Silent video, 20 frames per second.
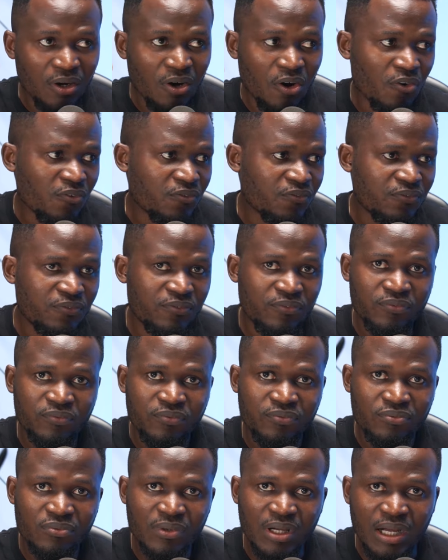
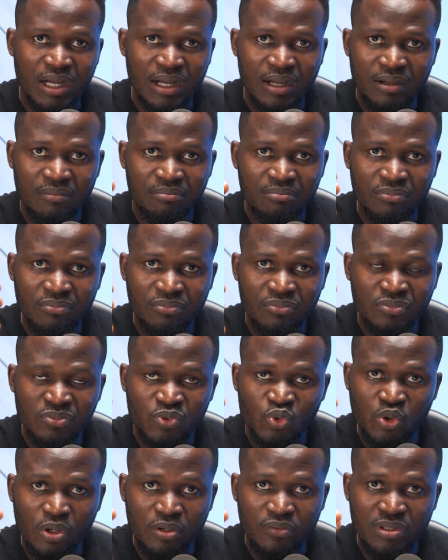of
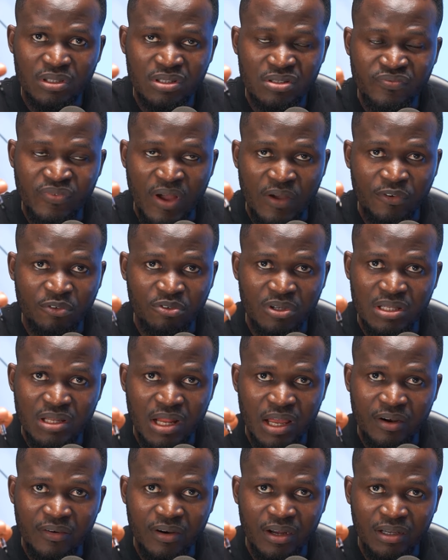200 500
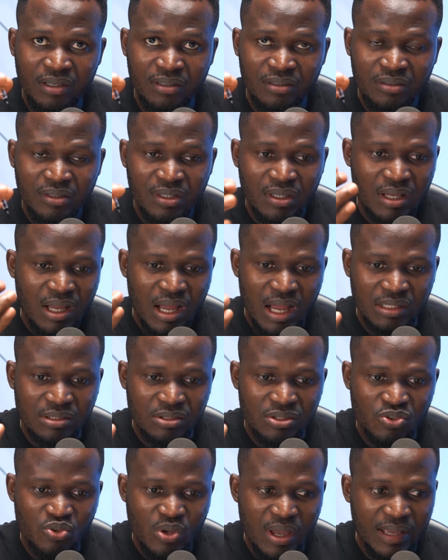naira
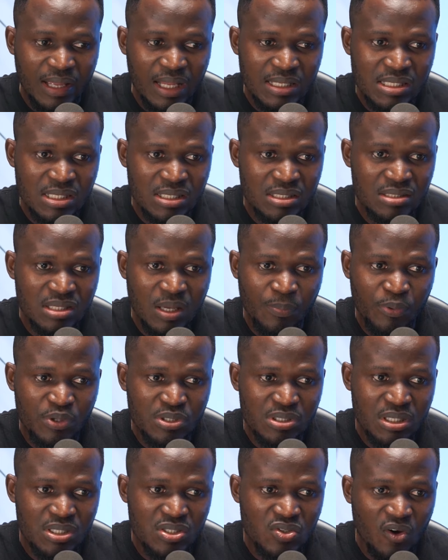and you are getting
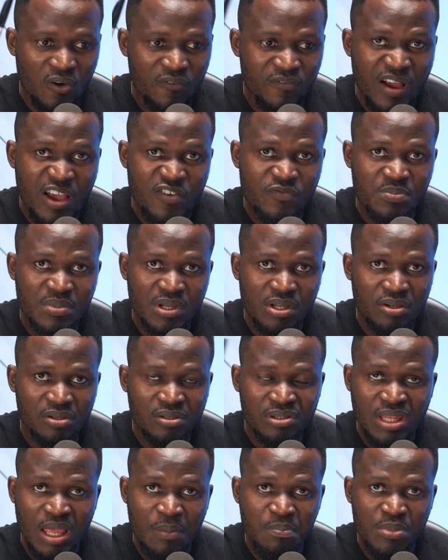deposits of 5
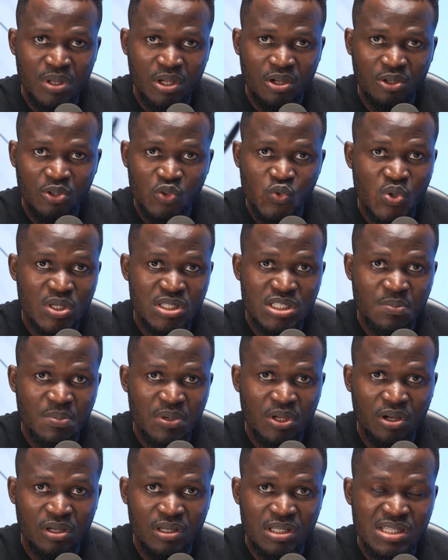million, 10 million, 20
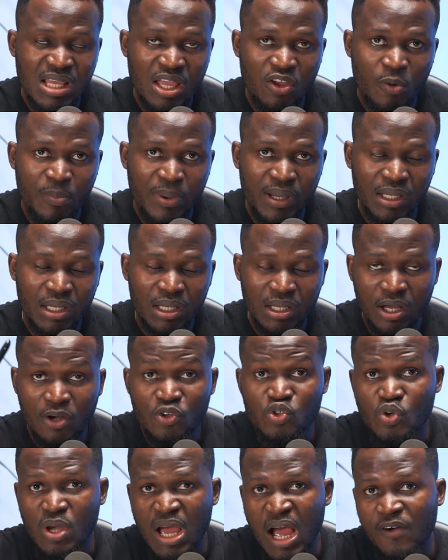million inside your bank
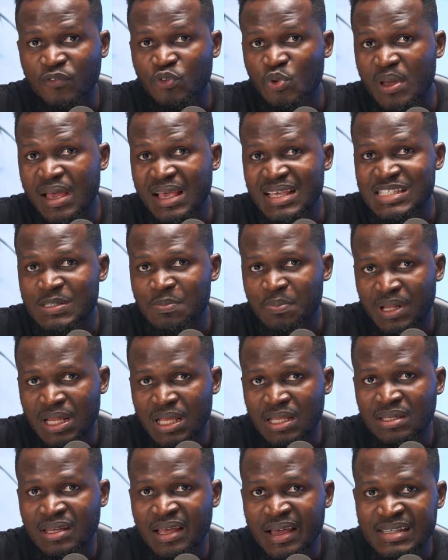account. You have to
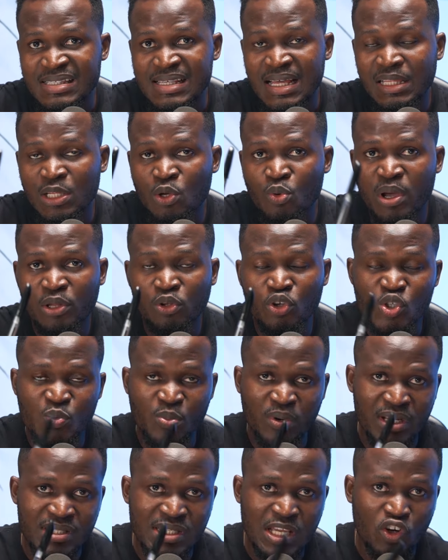explain exactly where those
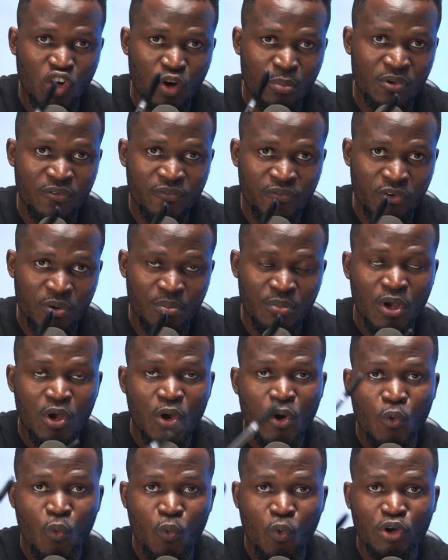monies are coming from.
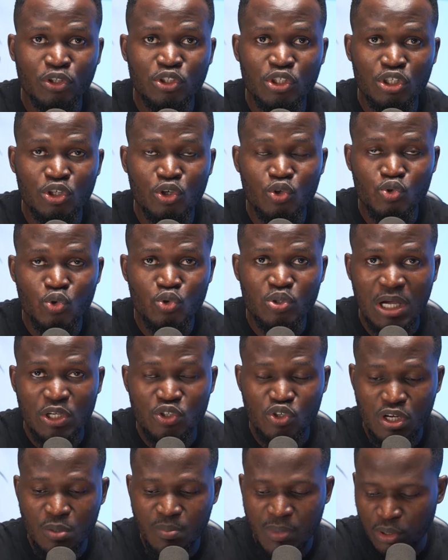What did you do to
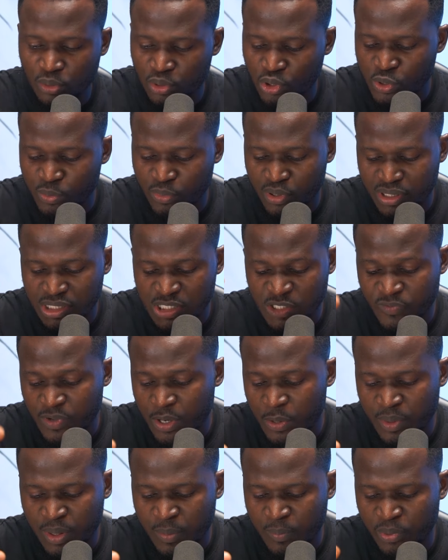actually make those monies? It's
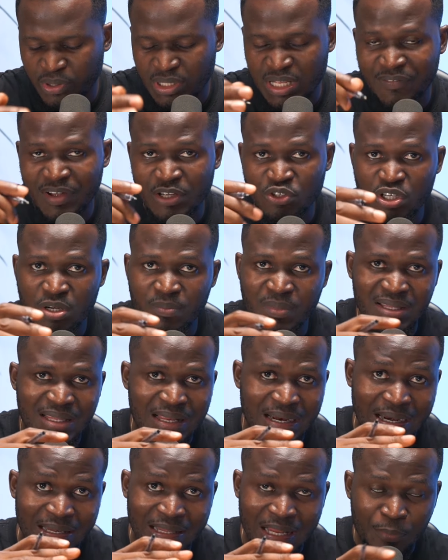very important. I've actually made
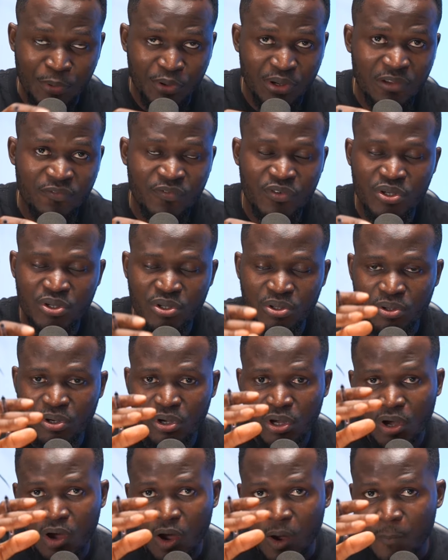an elaborate video
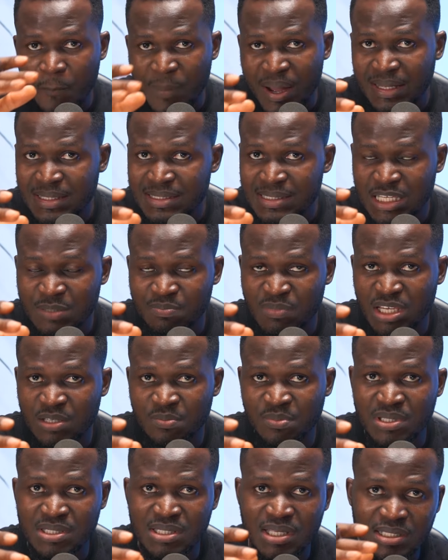on bank statement
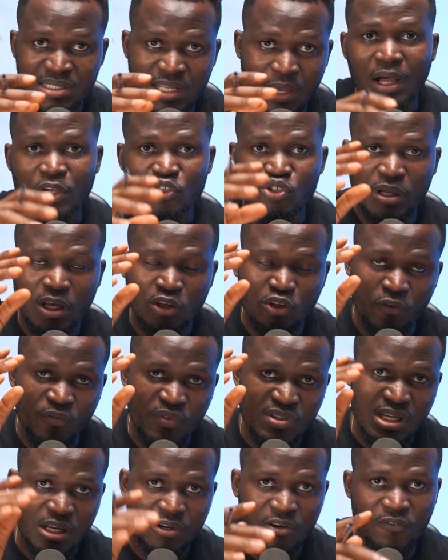mistakes that actually get your
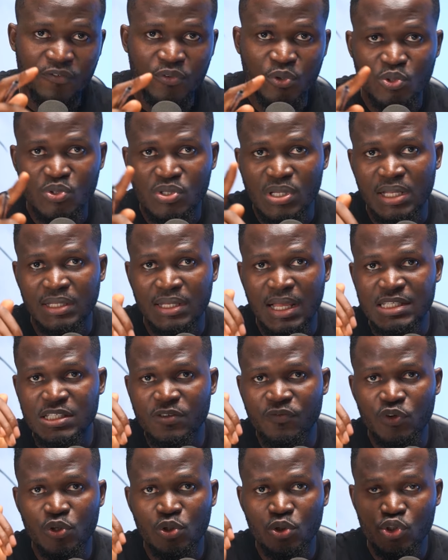visa refused, and that's
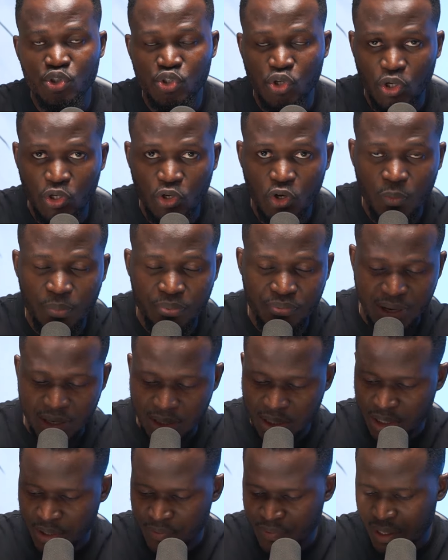the video showing up right
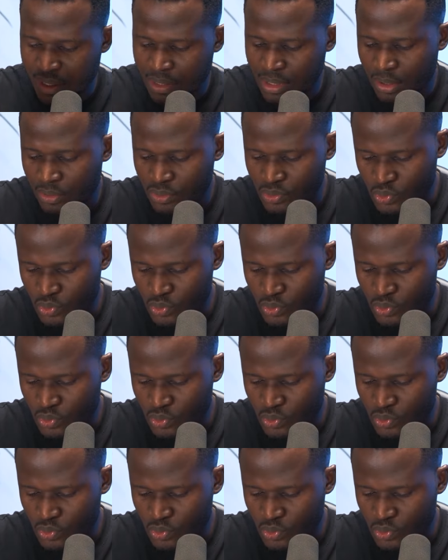here right now.